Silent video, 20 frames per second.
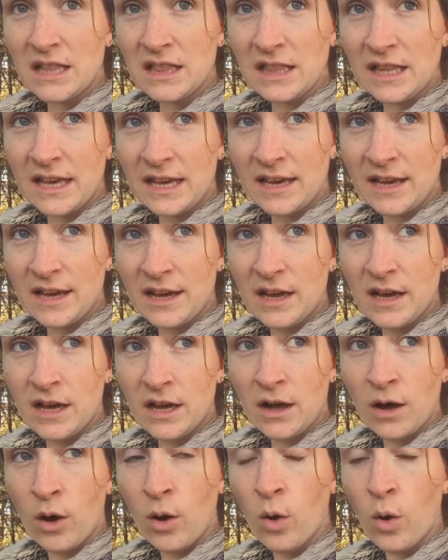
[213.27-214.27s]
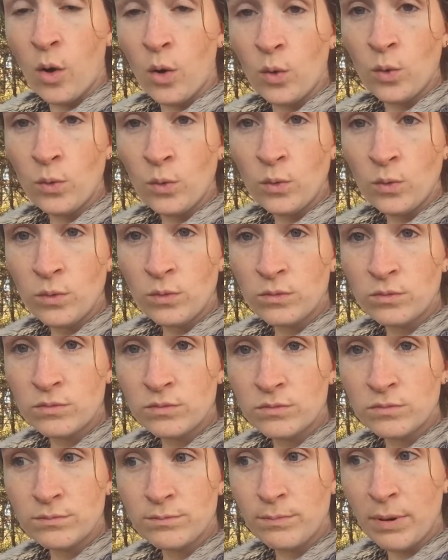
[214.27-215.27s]
like a hole
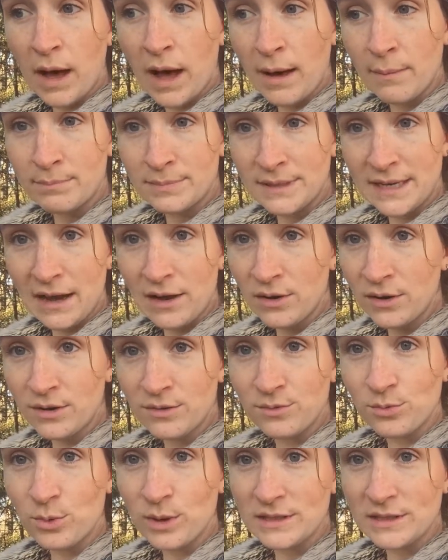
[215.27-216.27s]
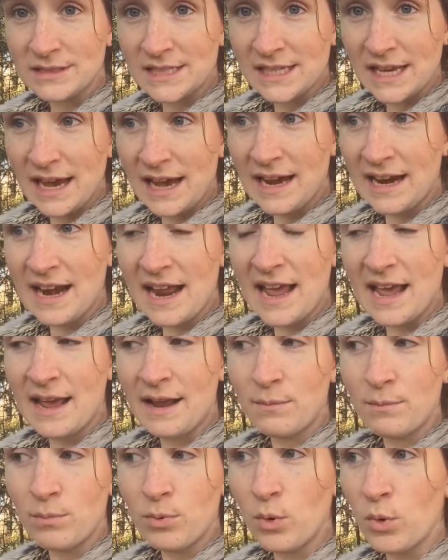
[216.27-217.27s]
popped out of one side
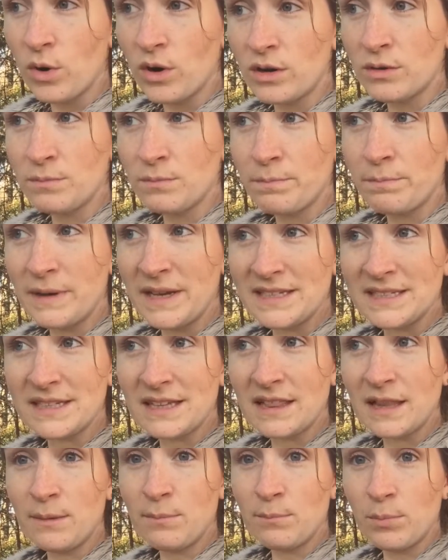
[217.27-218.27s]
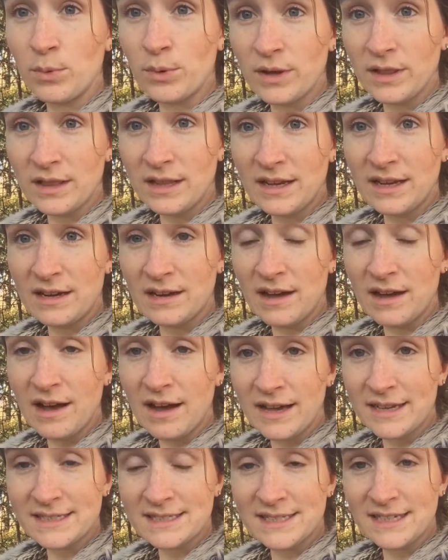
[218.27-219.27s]
and poured basically boiling
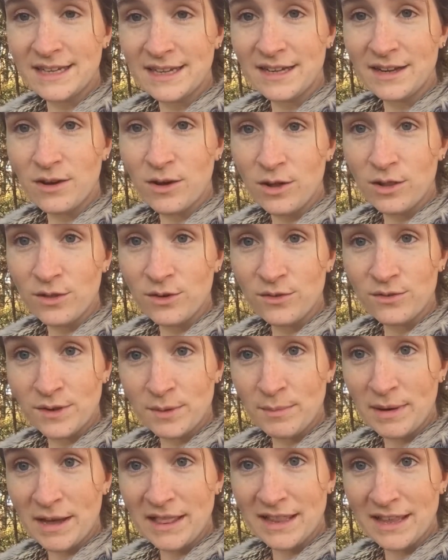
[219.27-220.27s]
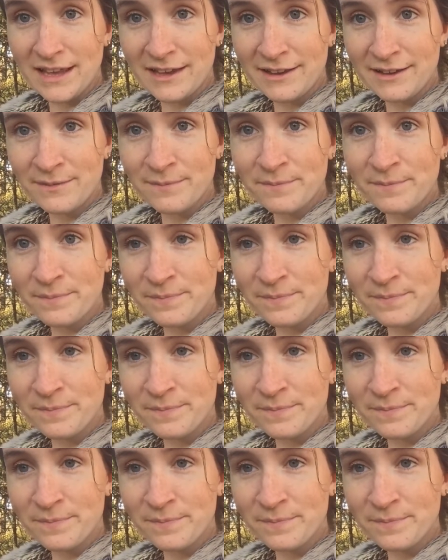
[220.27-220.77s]
hot tea all over my leg.